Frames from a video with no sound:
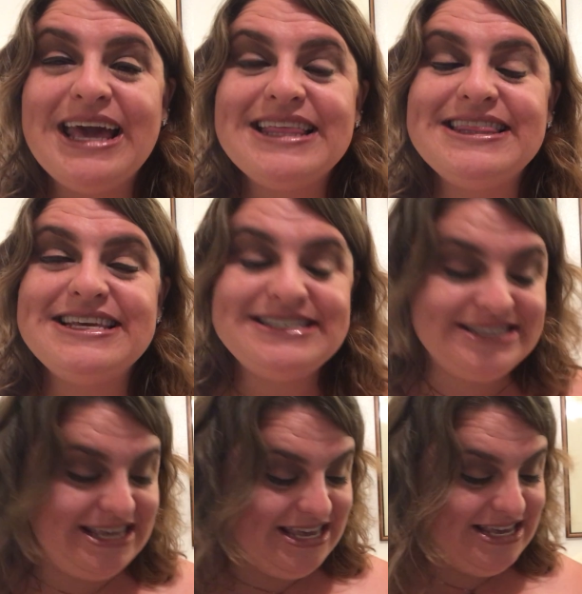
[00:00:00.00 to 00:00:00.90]
This
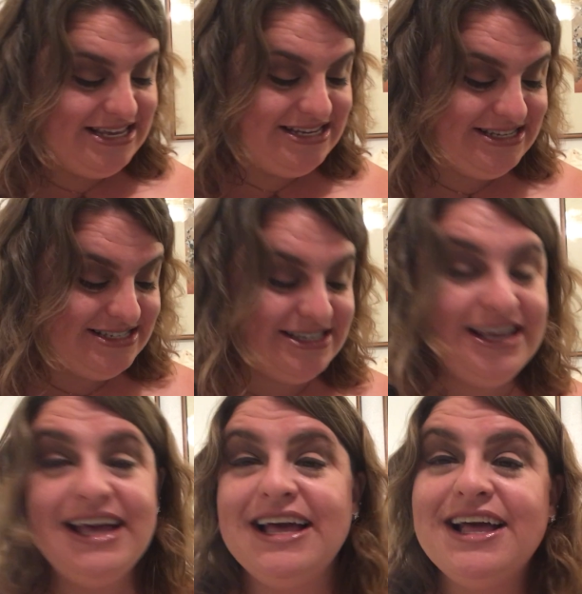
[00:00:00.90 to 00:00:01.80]
is
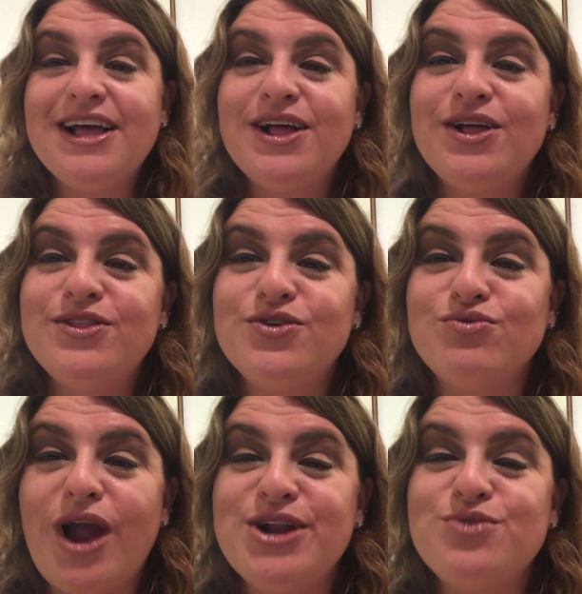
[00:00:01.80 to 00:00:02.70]
the
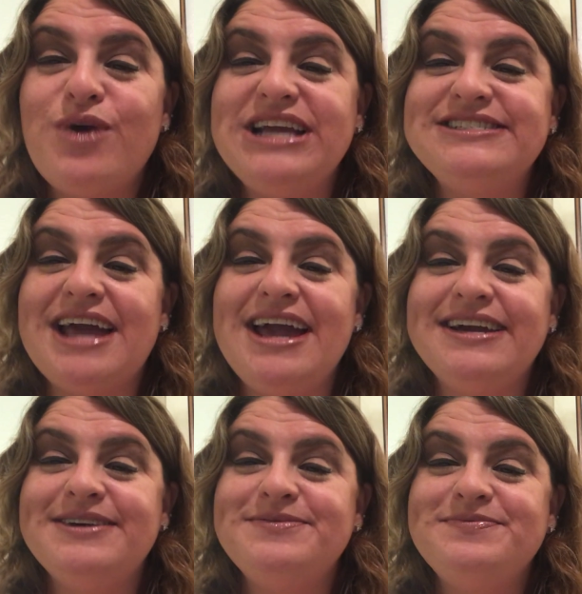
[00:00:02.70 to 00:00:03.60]
Rider-Waite deck.